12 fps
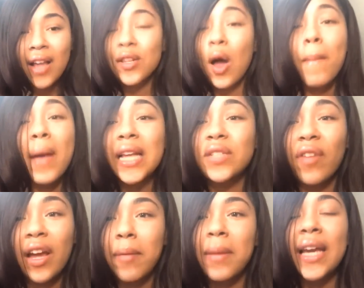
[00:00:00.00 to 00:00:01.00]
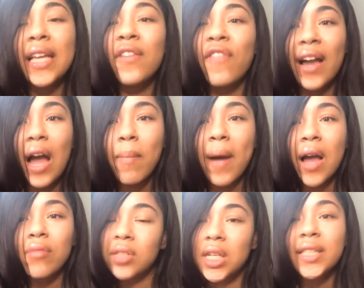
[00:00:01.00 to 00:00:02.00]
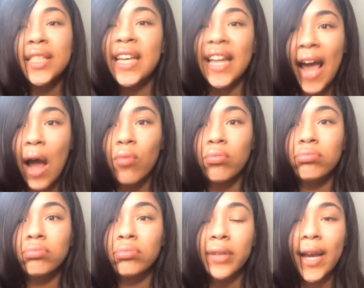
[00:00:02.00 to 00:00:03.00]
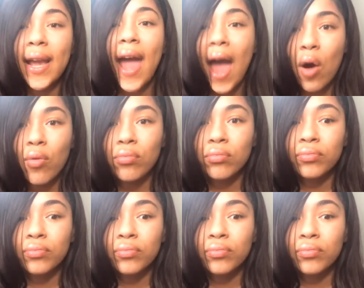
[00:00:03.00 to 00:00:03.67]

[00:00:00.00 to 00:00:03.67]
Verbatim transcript: So I'm mad as fucking him. Like, get the fuck out my house. Just get out. Get out.